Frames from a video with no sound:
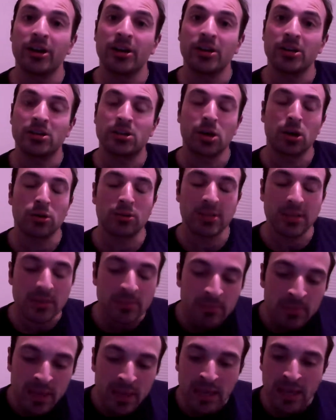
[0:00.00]
So to
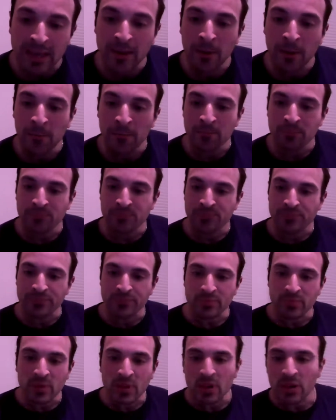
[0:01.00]
me,
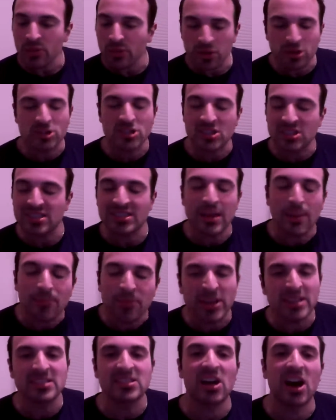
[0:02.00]
there's
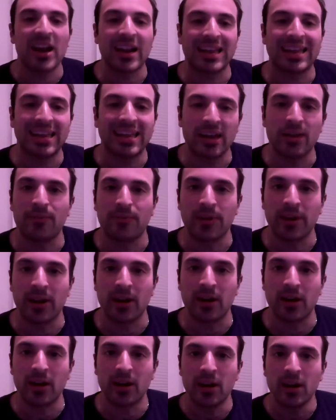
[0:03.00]
something's got to give
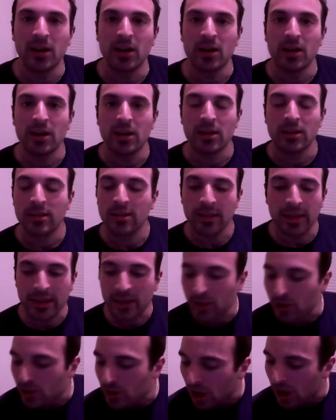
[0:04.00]
here.
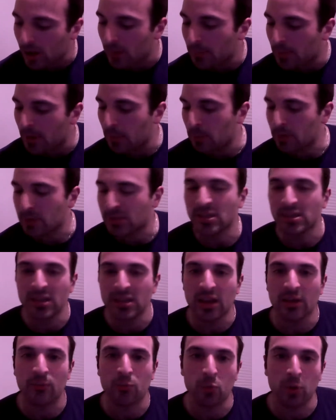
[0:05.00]
Like, you got to be able to
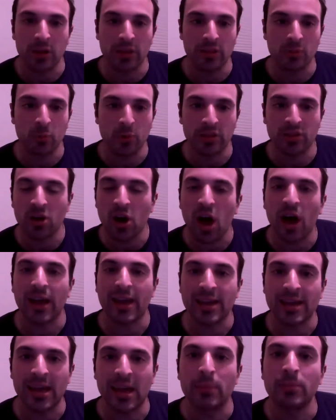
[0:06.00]
live with
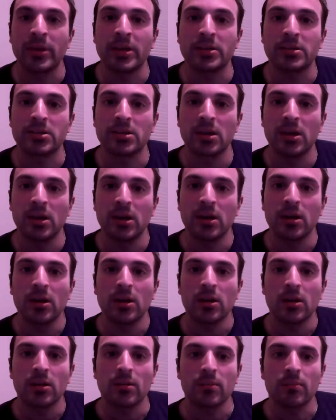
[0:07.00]
Kotkaniemi's
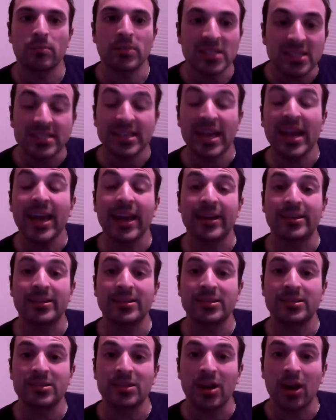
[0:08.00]

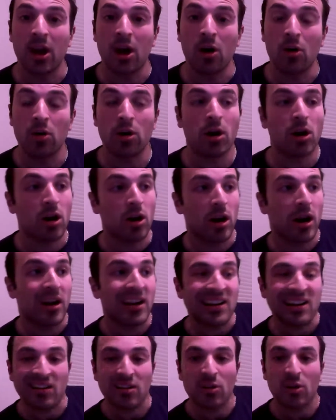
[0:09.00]
mistakes, you know,
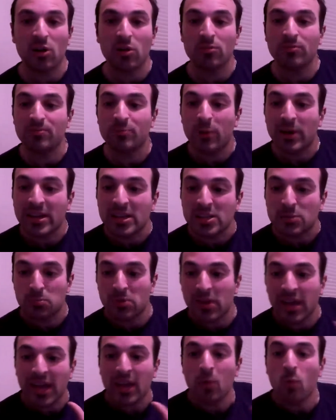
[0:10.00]
or when he's
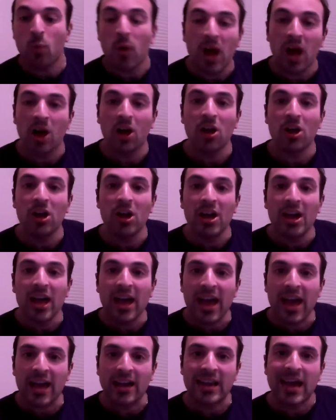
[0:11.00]
playing well
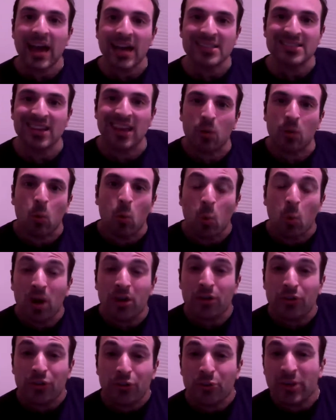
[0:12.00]
and has
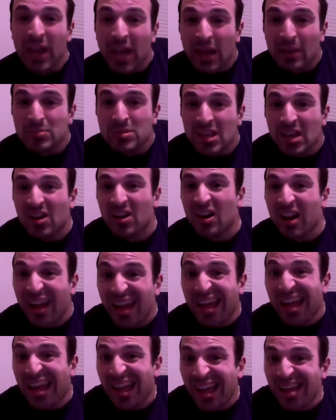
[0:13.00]
1 or 2 games that are
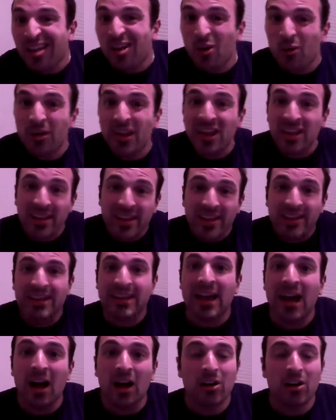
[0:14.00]
okay, like in
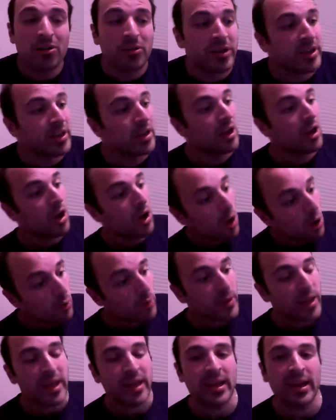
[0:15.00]
Calgary.
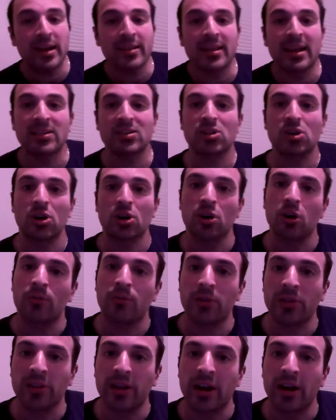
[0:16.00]
Okay, he had that
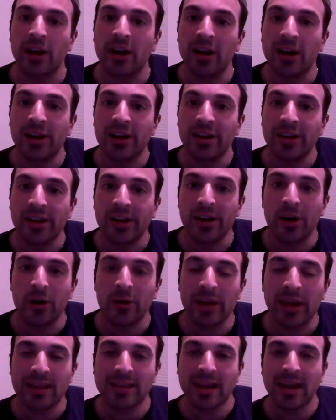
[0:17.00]
turnover there. You know,
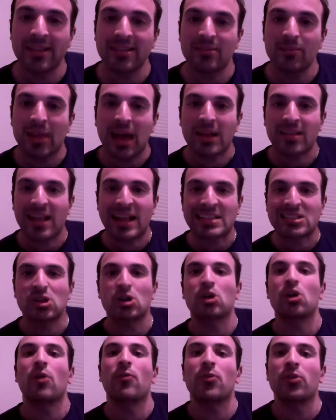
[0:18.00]
he had that
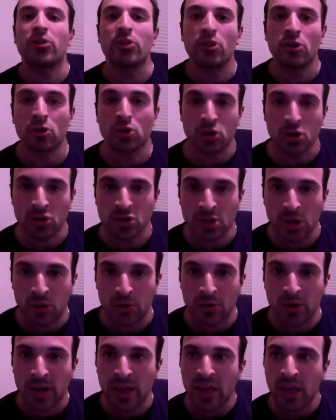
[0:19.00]
turnover in the neutral
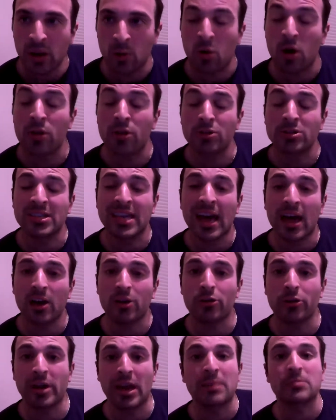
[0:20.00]
zone in one of those
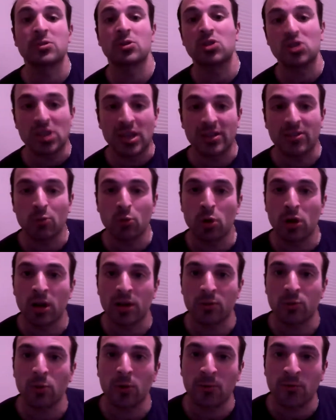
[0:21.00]
Calgary games, which led to
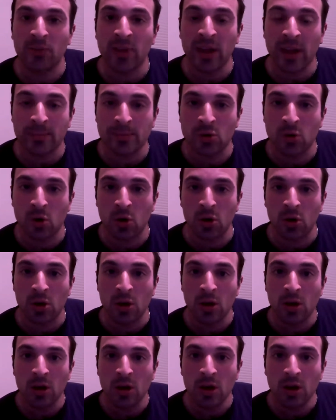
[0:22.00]
a Flames goal.
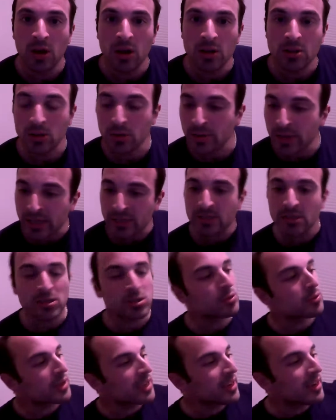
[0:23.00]
So Nick
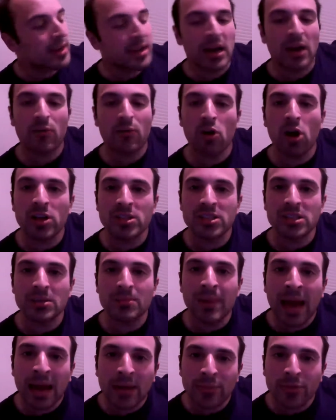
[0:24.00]
Suzuki didn't cover Austin
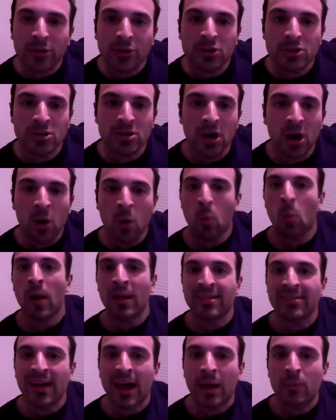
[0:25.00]
Matthews
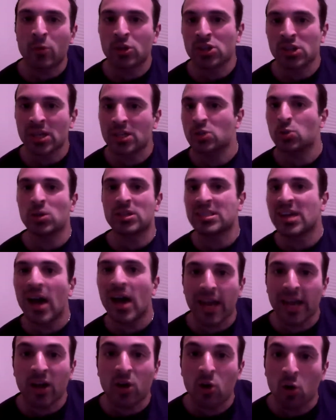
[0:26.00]
one time, which led to a
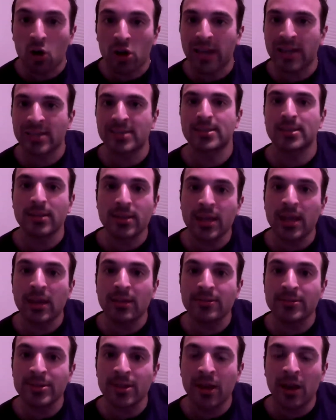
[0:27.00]
tying goal against the
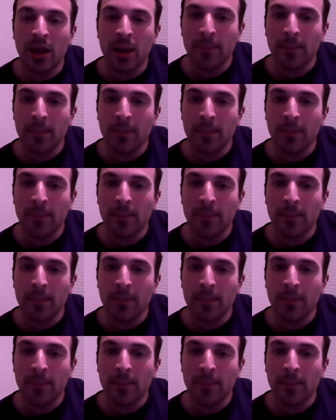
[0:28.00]
Leafs.